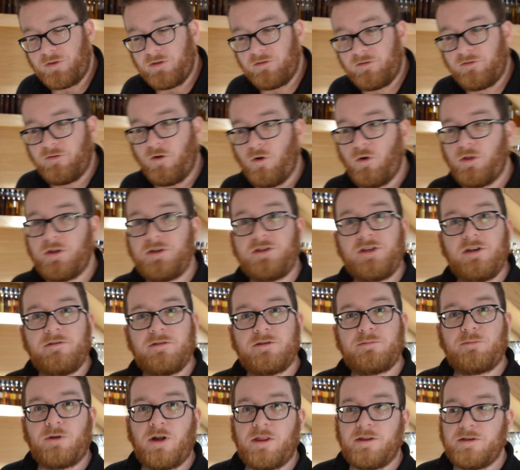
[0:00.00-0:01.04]
for the
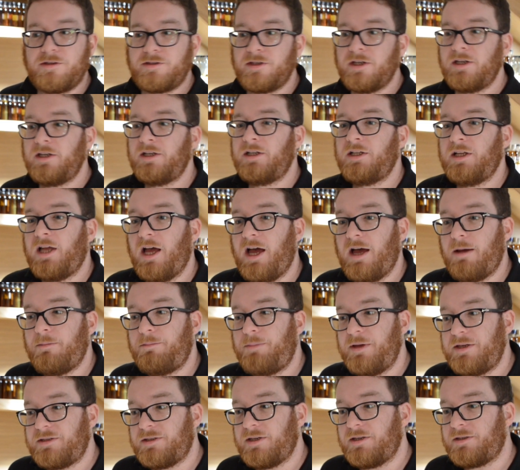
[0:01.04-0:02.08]
Chivas Brothers
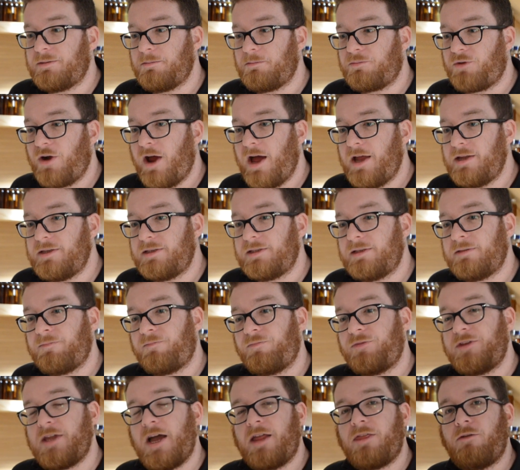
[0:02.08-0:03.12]
business and brands
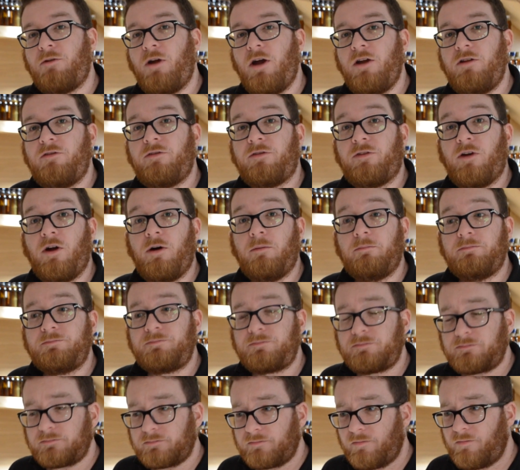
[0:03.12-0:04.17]
down the road from
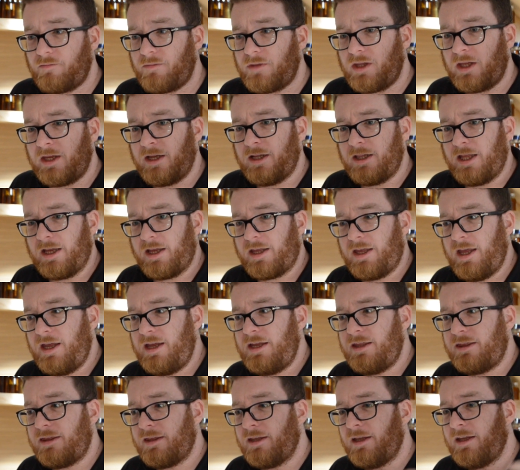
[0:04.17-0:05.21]

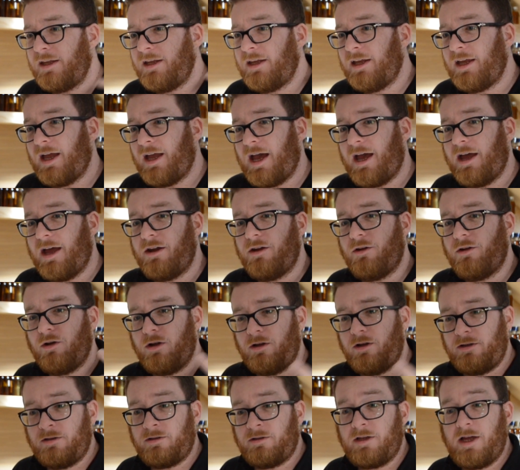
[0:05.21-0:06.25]
Glenkeith and
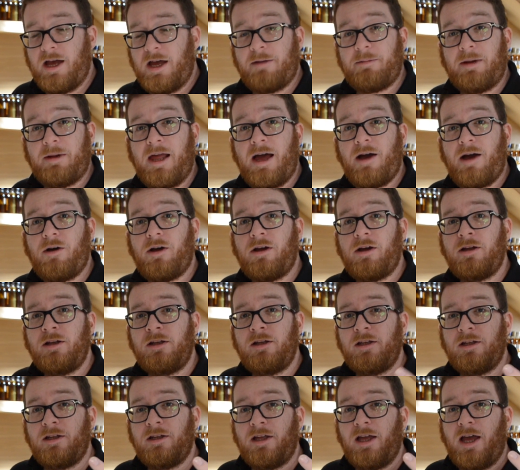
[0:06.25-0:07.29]
Aberlour
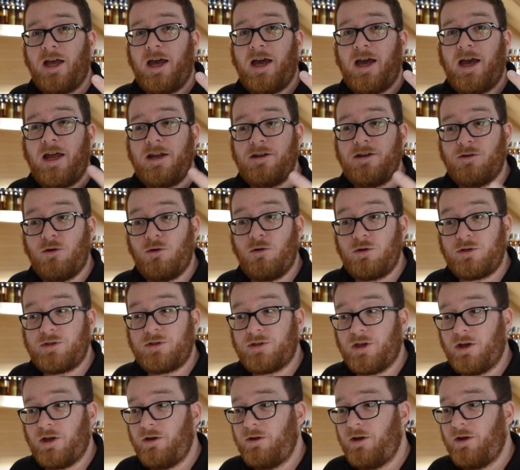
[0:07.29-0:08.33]
and
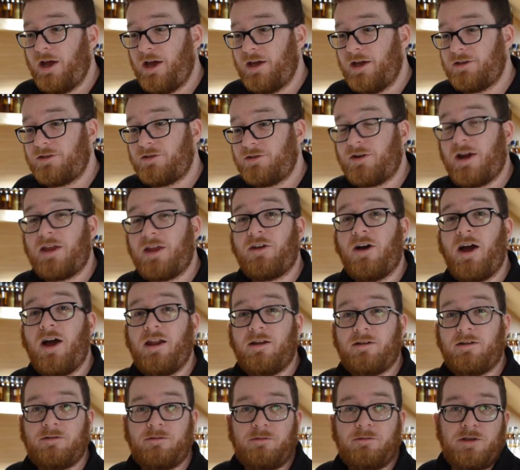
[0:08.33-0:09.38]
also
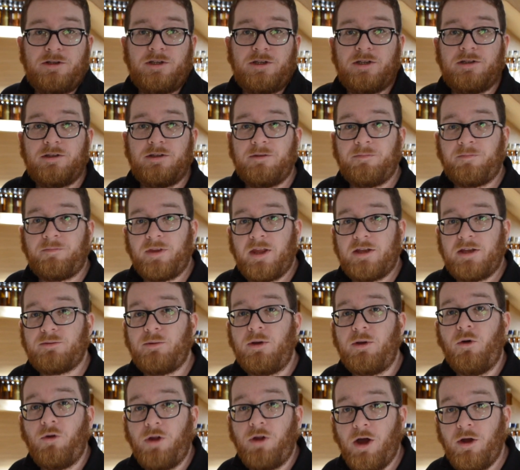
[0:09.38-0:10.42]
Strathyre, which is, as
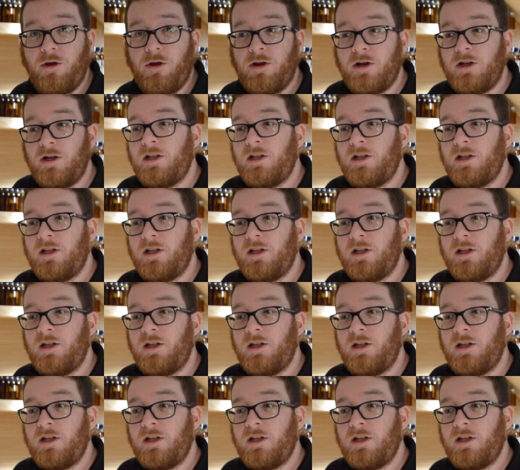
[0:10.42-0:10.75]
we all know,